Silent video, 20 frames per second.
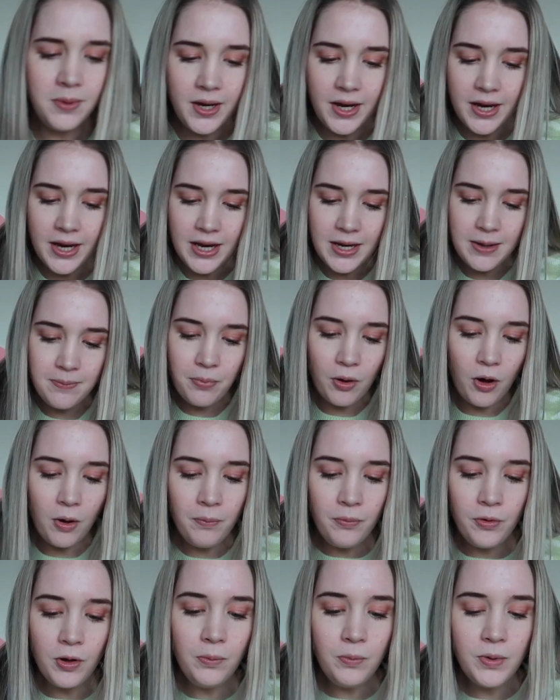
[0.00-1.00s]
my
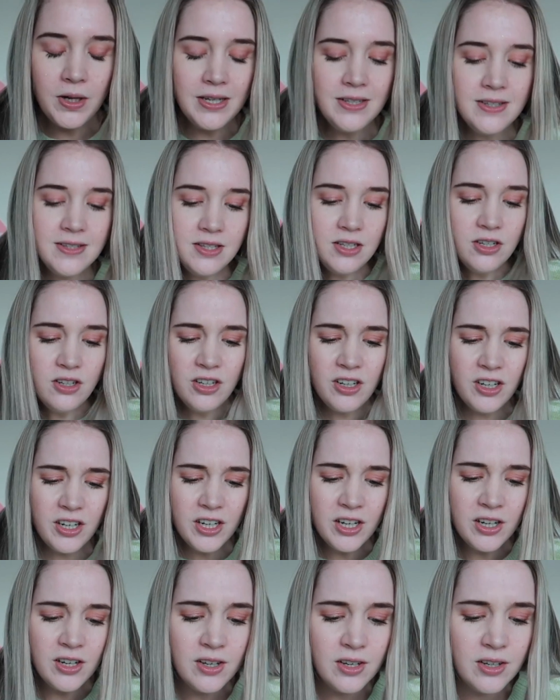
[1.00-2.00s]
pom-pom ones
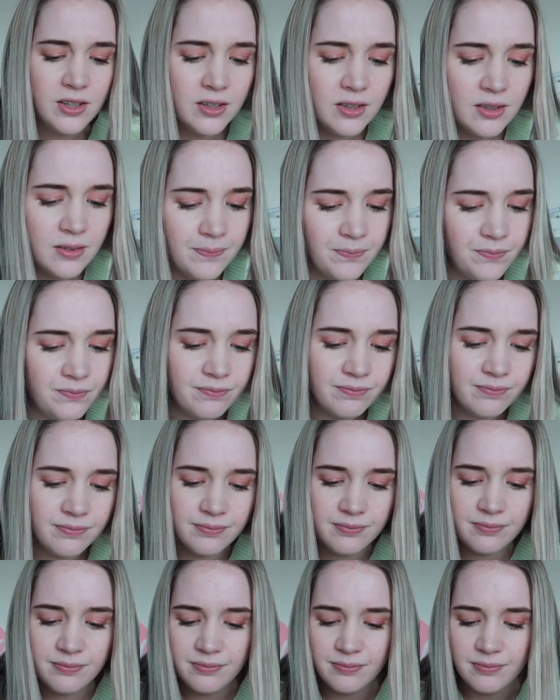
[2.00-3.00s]
though,
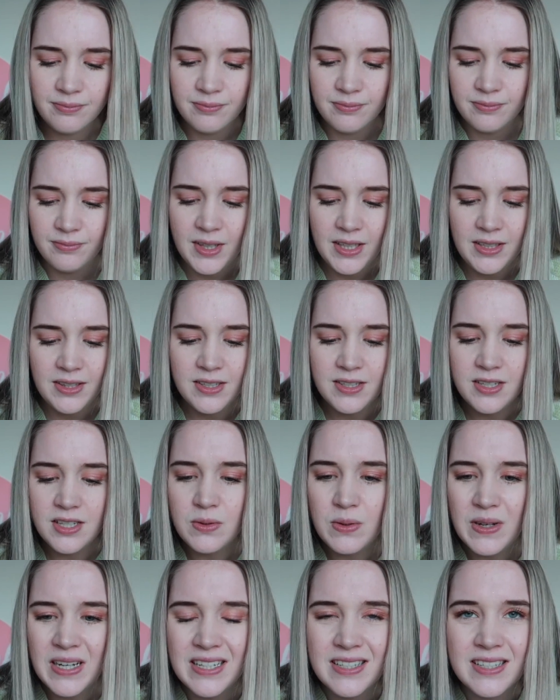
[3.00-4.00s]
like this is
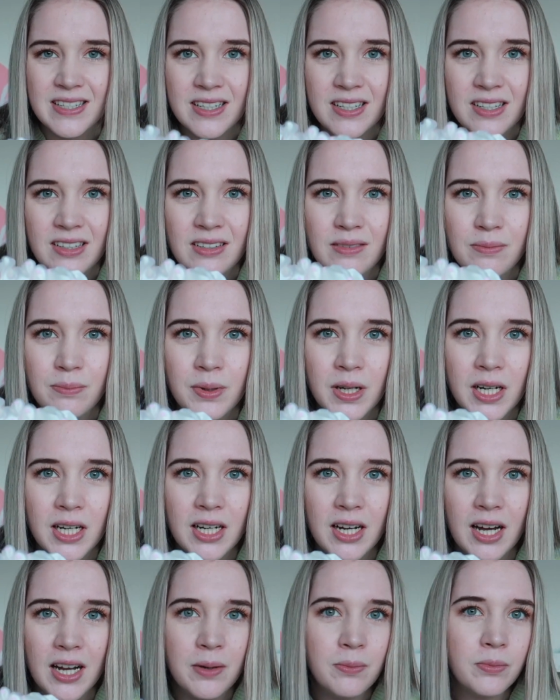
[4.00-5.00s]
what I did,
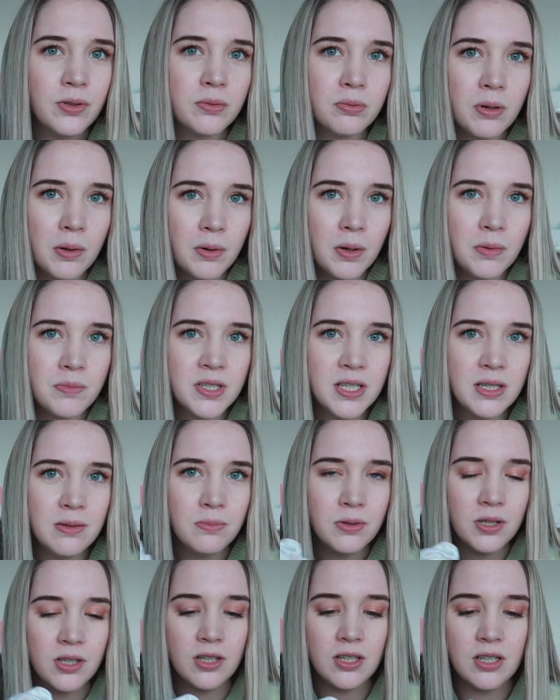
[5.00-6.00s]
but I didn't put the pom-poms in
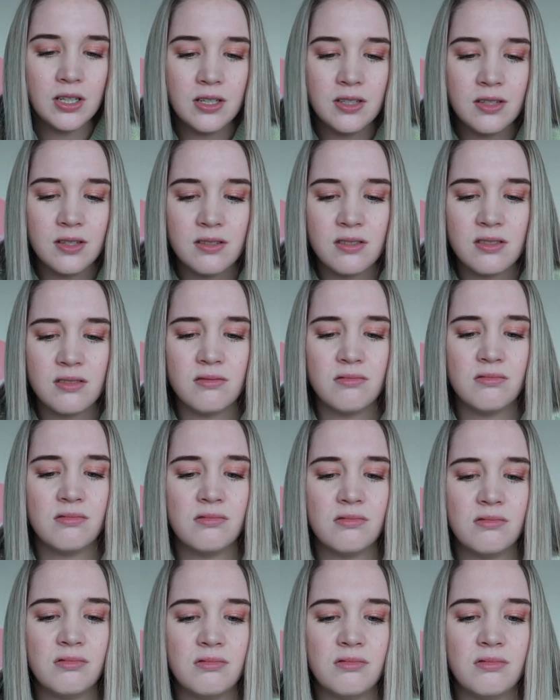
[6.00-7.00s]
because
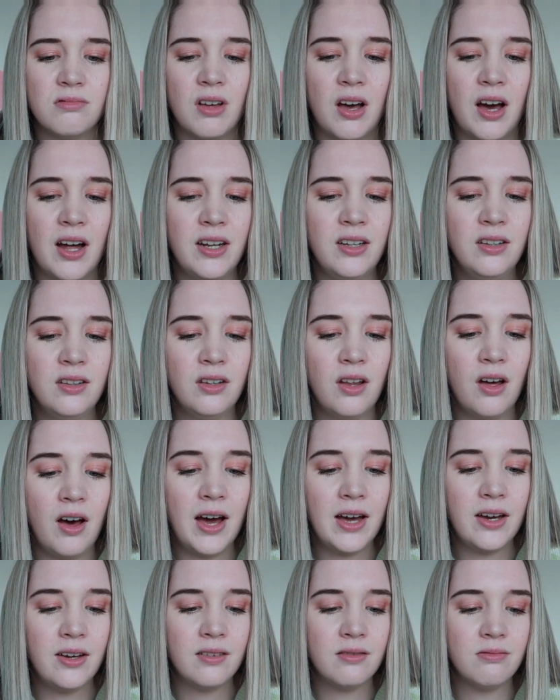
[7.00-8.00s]
I didn't
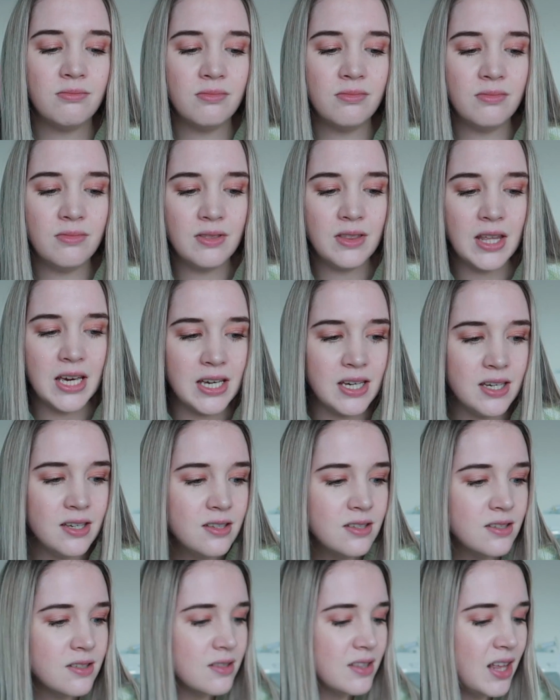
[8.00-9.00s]
like
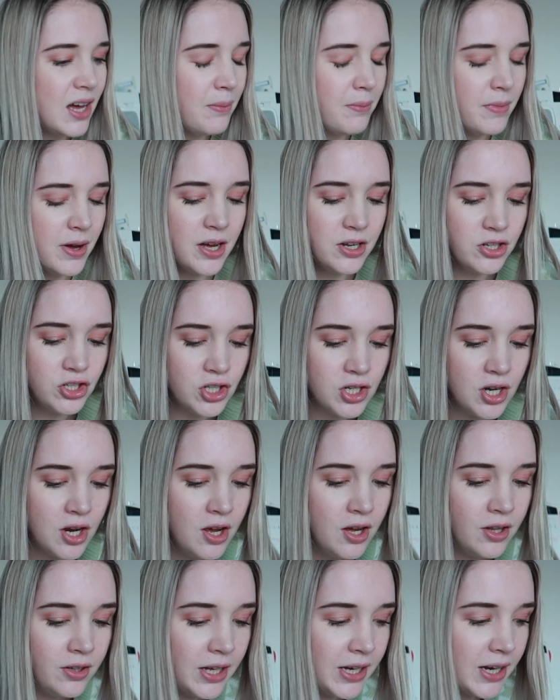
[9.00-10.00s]
these that much.
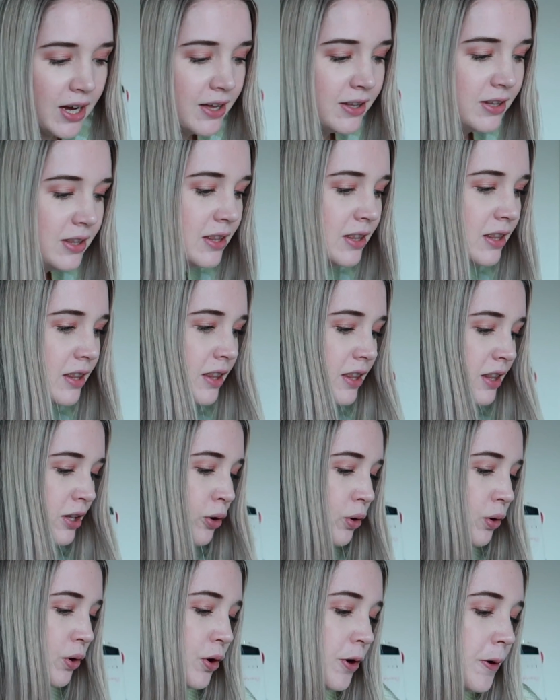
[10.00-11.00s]
Like I
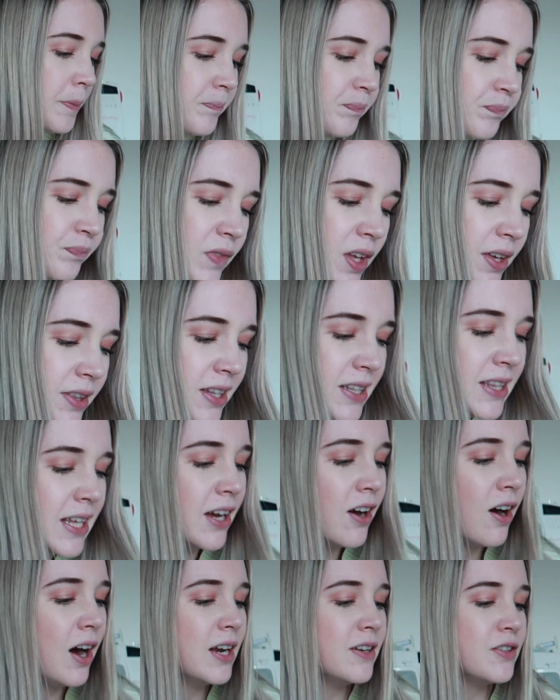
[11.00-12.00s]
thought that they
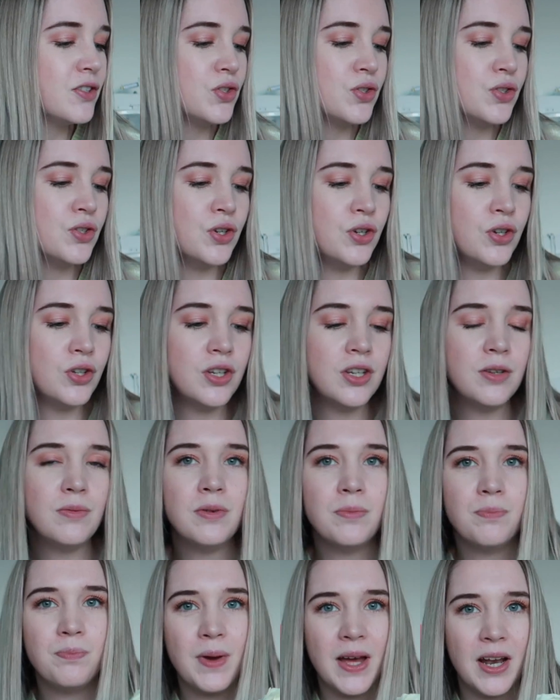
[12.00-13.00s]
kind of suited a
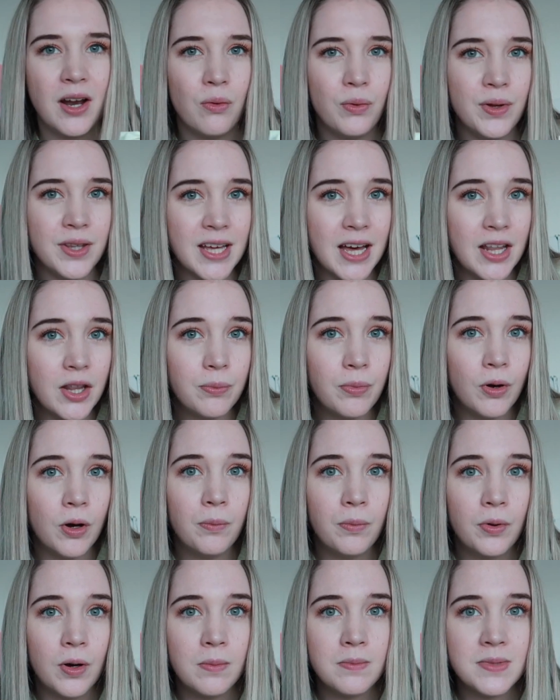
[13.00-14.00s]
bit better without the
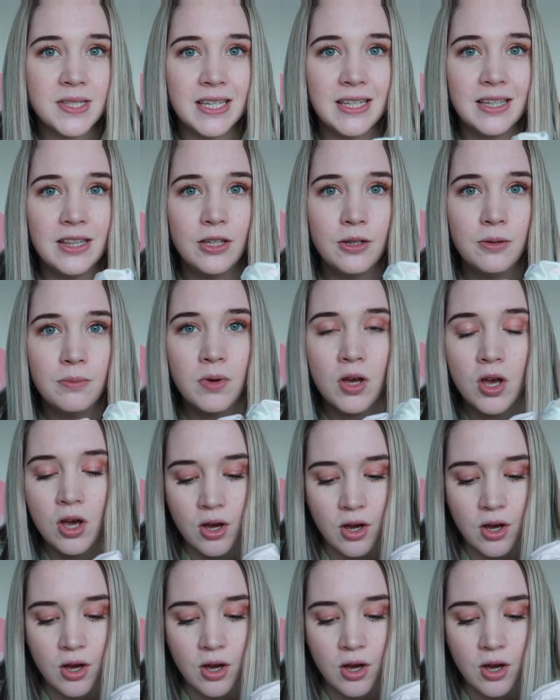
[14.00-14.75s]
pom-poms in them.